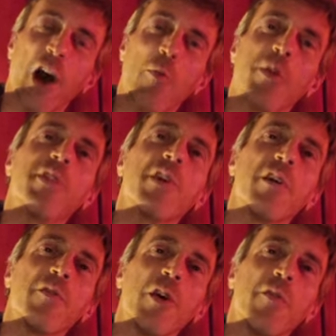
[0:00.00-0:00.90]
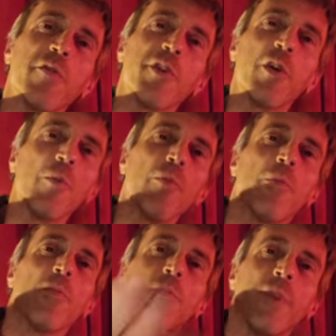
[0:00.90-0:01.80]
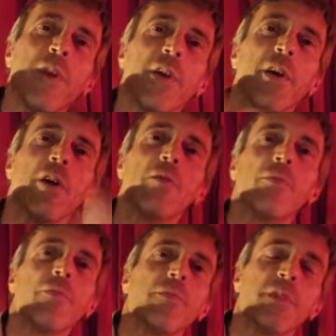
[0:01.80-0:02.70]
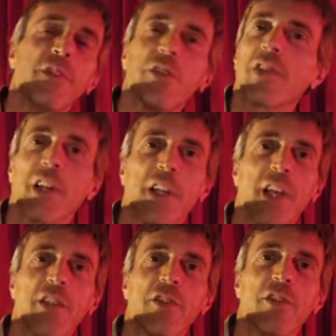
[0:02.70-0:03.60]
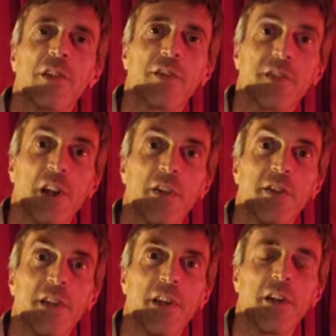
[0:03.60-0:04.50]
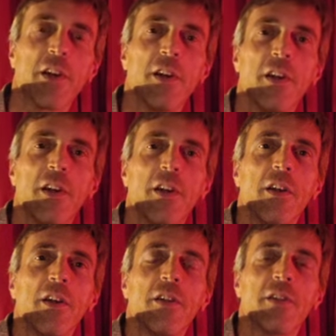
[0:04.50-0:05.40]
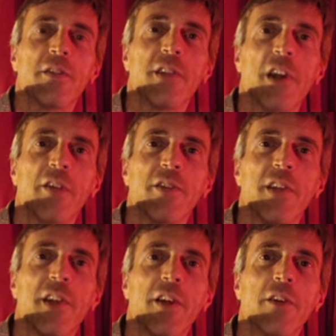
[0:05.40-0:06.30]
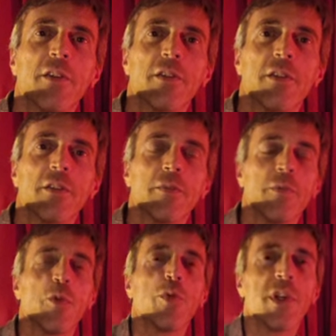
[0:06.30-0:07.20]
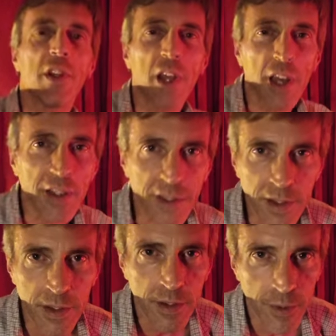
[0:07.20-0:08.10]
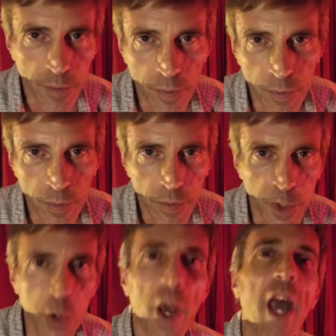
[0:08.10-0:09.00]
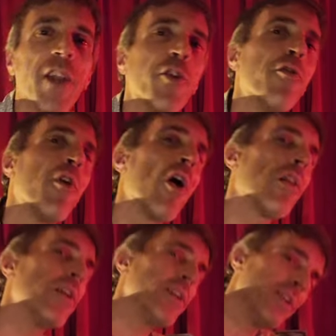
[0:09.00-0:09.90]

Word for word: caught myself on film. There you go. Just gotta catch yourself. Starts there. Starts there. And realize you had fallen